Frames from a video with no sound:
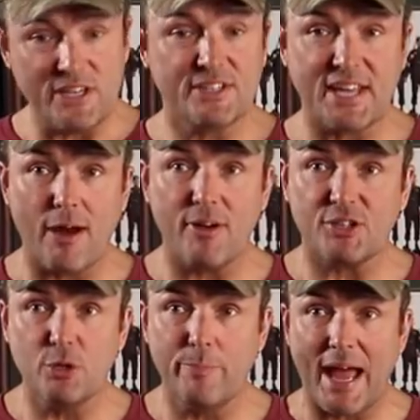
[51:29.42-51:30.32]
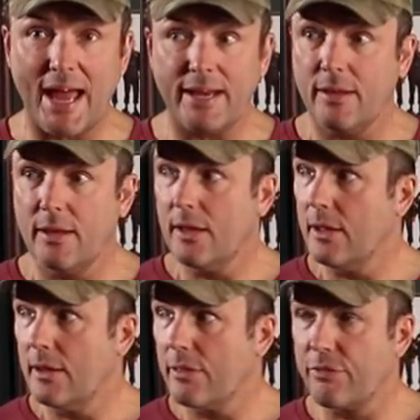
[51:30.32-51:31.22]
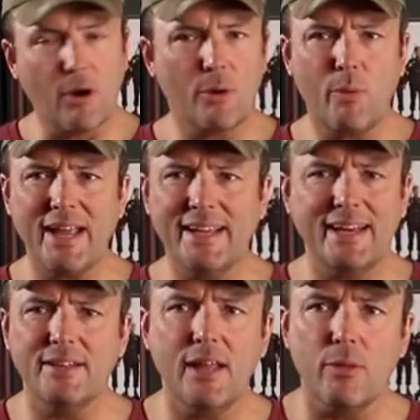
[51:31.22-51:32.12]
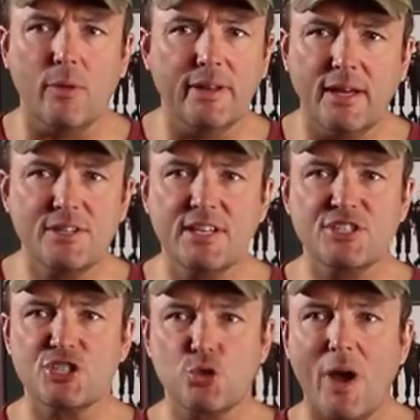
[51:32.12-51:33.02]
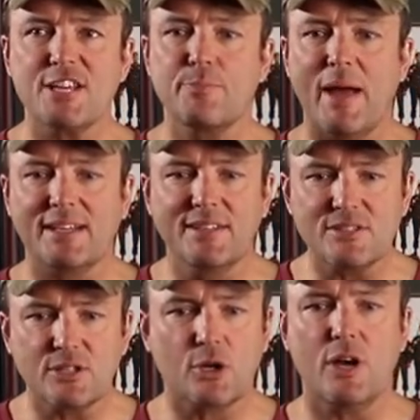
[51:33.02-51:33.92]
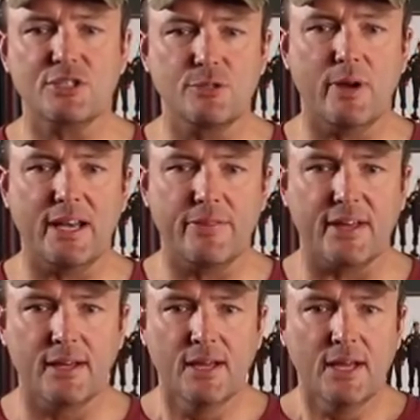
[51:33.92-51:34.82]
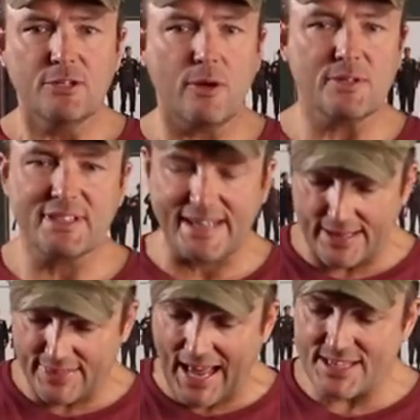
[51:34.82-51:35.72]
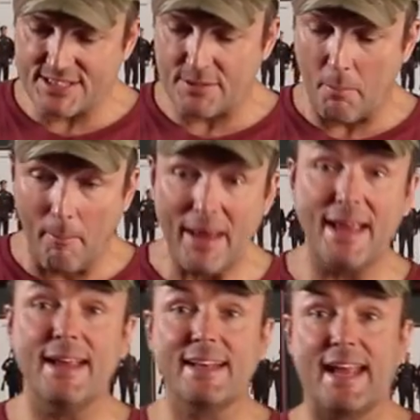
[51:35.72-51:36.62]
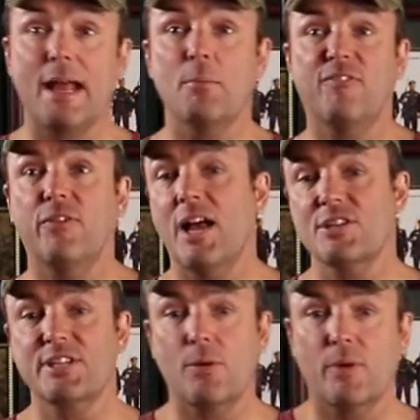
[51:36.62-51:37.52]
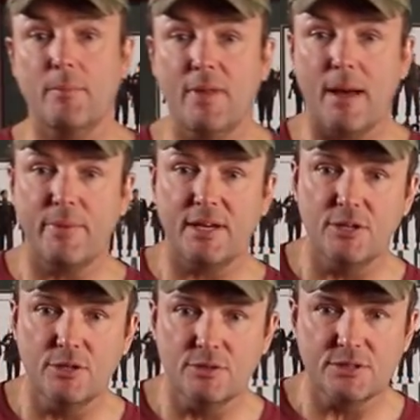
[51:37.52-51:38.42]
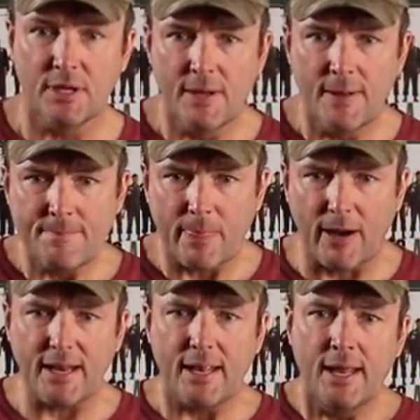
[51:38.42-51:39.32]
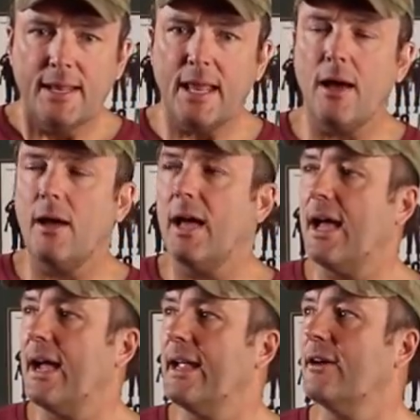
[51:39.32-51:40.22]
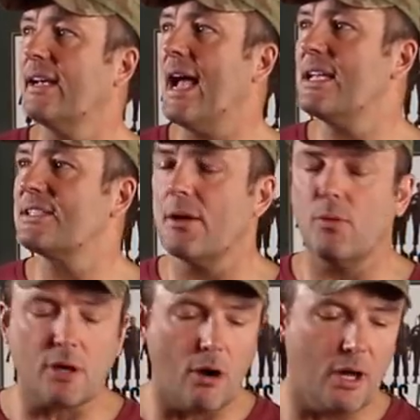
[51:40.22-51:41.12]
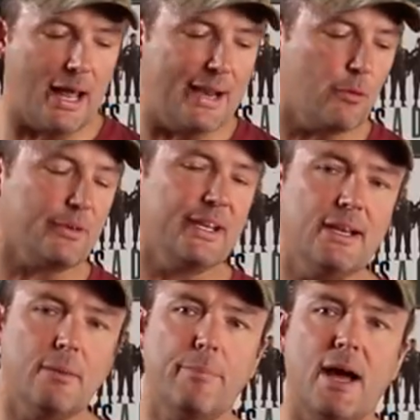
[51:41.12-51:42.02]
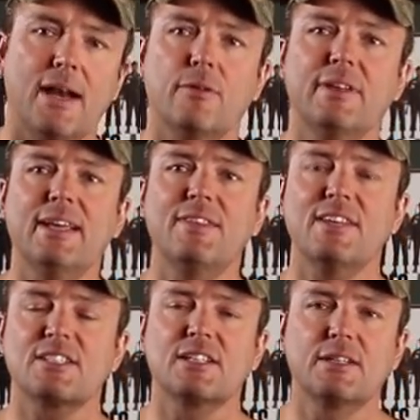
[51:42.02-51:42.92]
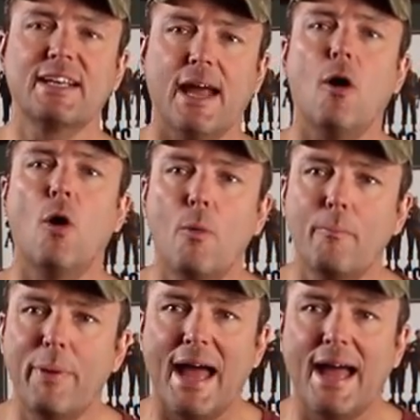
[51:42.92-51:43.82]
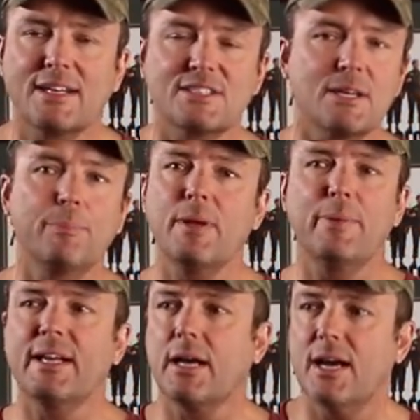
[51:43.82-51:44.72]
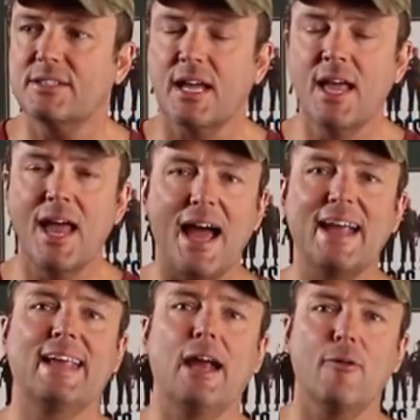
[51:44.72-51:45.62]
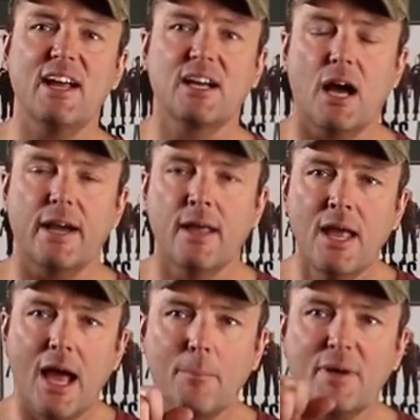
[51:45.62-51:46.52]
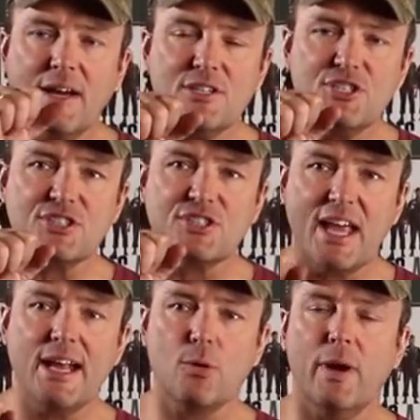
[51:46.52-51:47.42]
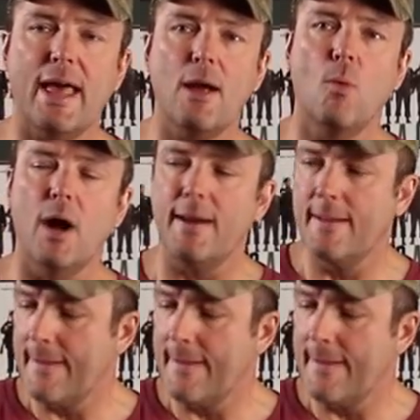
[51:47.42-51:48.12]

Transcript: you tear it too bad, throw it away and get another one. It's a trash bag, doesn't cost you anything. So anyways, that's me camouflaging it when I'm not being used. All right. Now, I hear guys say, well, Carl, I don't need this get home bag simply because I carry a gun. I'm gonna just take what I want.